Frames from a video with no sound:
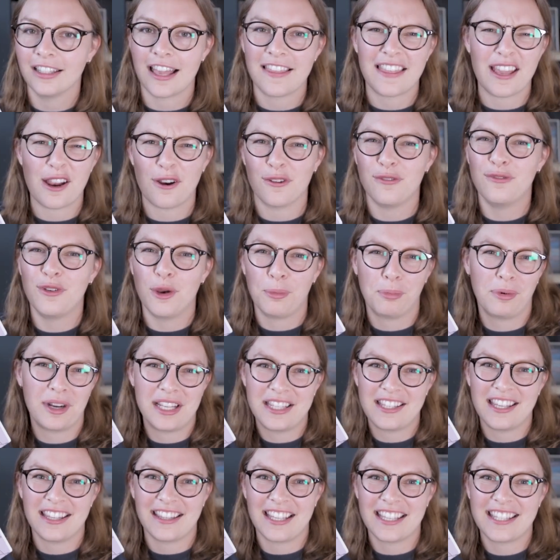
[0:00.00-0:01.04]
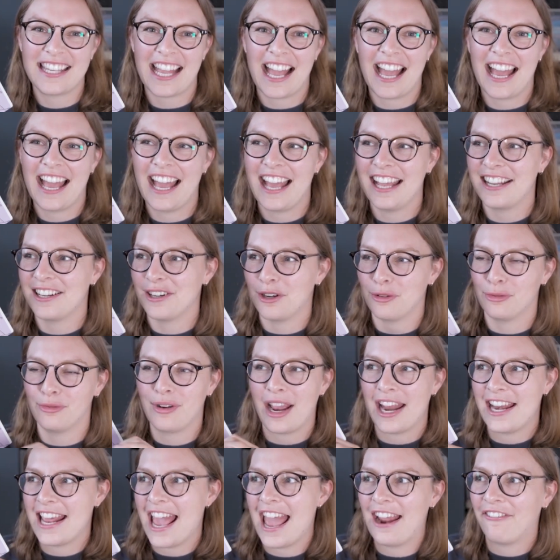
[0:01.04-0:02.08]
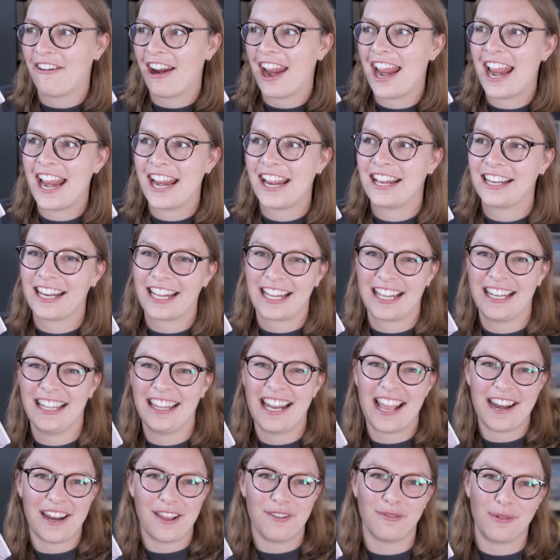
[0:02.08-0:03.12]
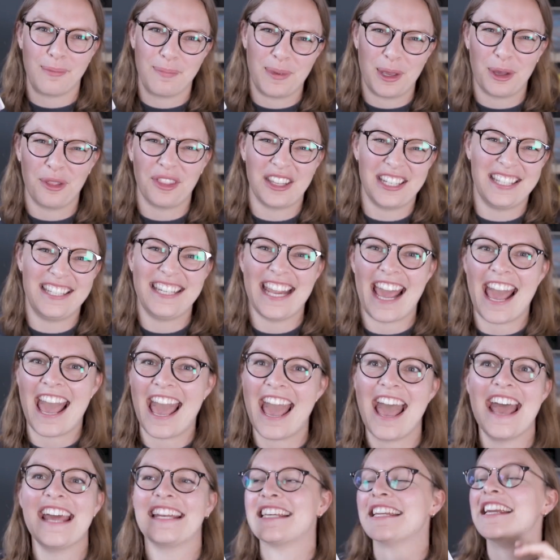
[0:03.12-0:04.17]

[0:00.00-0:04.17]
Like, there are footprints in the sand and a red herring and like a letter from beyond the dead,